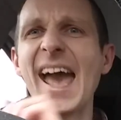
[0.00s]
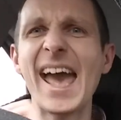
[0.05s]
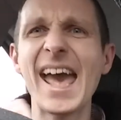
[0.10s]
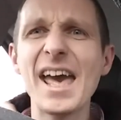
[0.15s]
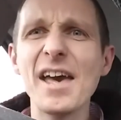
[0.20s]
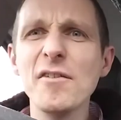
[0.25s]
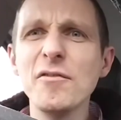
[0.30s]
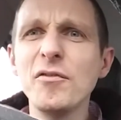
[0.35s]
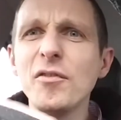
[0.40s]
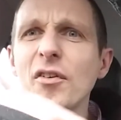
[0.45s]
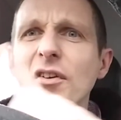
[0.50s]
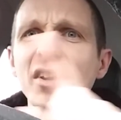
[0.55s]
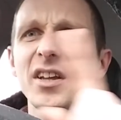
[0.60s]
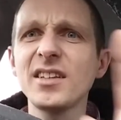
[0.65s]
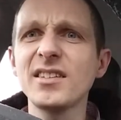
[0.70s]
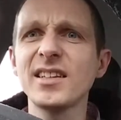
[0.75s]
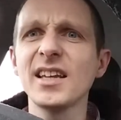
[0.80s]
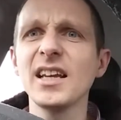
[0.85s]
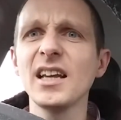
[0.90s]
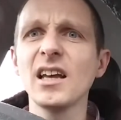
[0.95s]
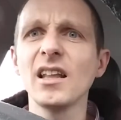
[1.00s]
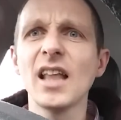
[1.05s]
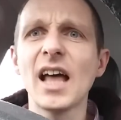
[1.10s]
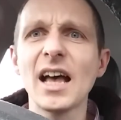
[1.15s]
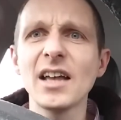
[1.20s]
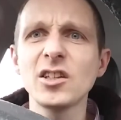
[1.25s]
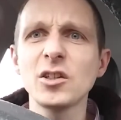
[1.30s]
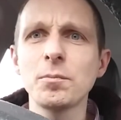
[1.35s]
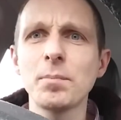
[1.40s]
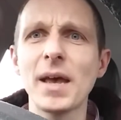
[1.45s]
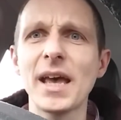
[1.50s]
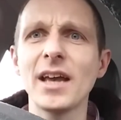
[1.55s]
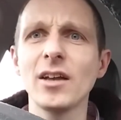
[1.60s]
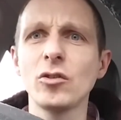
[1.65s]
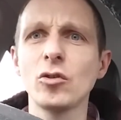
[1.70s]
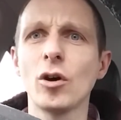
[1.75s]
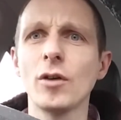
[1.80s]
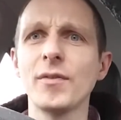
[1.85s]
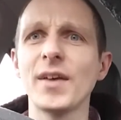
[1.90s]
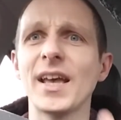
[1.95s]
Every single
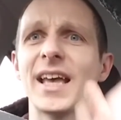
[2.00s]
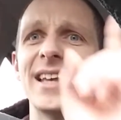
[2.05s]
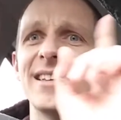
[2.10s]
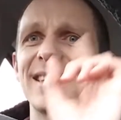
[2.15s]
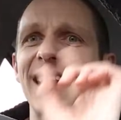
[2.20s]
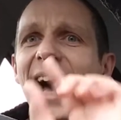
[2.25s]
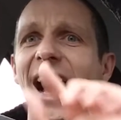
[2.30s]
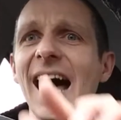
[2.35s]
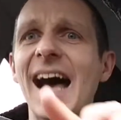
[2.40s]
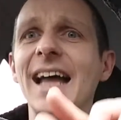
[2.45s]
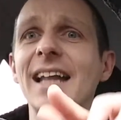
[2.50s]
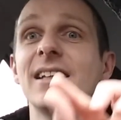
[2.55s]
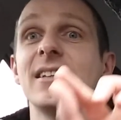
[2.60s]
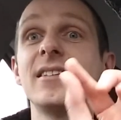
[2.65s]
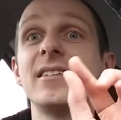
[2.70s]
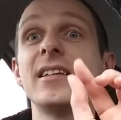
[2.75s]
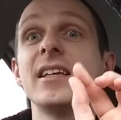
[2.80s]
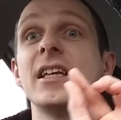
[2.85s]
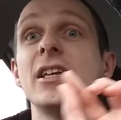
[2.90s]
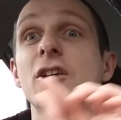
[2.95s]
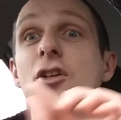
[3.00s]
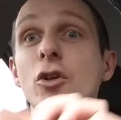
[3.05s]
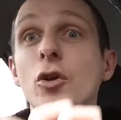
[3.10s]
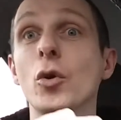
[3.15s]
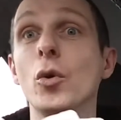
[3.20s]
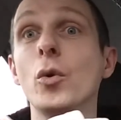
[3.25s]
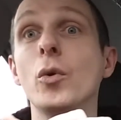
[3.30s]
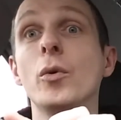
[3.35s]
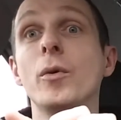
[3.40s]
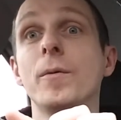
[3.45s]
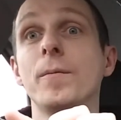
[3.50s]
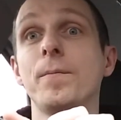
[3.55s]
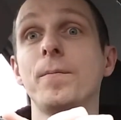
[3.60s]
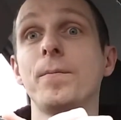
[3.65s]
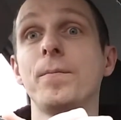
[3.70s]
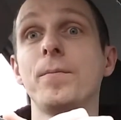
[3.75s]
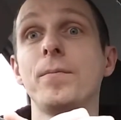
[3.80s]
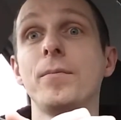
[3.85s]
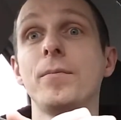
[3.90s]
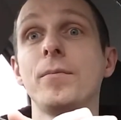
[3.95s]
aspect of it is anti-you,
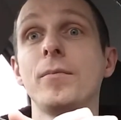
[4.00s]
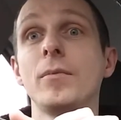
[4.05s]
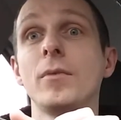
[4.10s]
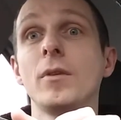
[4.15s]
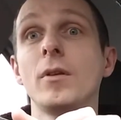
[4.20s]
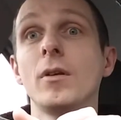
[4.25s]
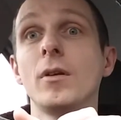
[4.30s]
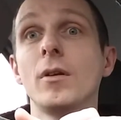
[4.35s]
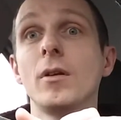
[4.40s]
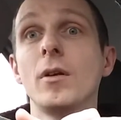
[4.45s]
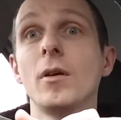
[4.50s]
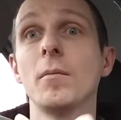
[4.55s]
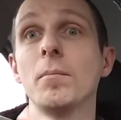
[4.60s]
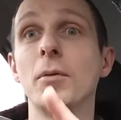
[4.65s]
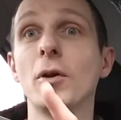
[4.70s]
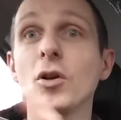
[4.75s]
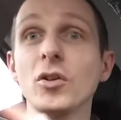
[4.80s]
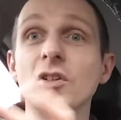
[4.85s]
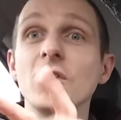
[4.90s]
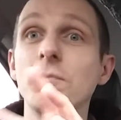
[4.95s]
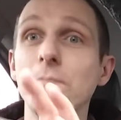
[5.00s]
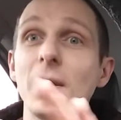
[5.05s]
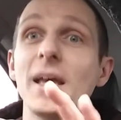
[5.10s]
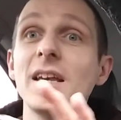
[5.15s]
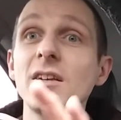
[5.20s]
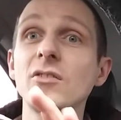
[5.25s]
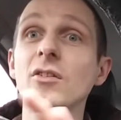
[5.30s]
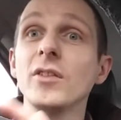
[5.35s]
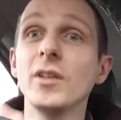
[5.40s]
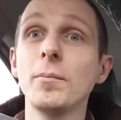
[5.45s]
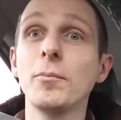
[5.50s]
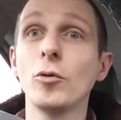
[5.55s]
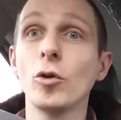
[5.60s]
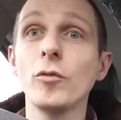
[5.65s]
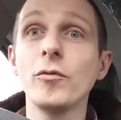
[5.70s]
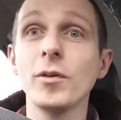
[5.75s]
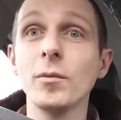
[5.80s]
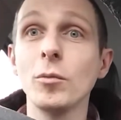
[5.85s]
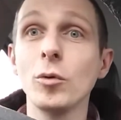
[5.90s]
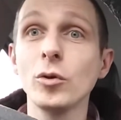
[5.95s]
because it's based on the
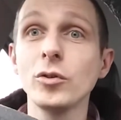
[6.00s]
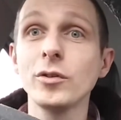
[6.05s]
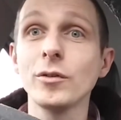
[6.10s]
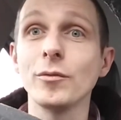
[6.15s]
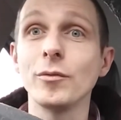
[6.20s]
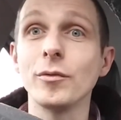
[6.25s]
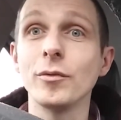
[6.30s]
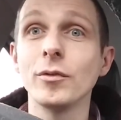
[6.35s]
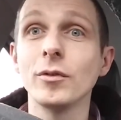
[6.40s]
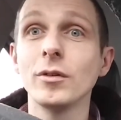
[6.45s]
profit motive.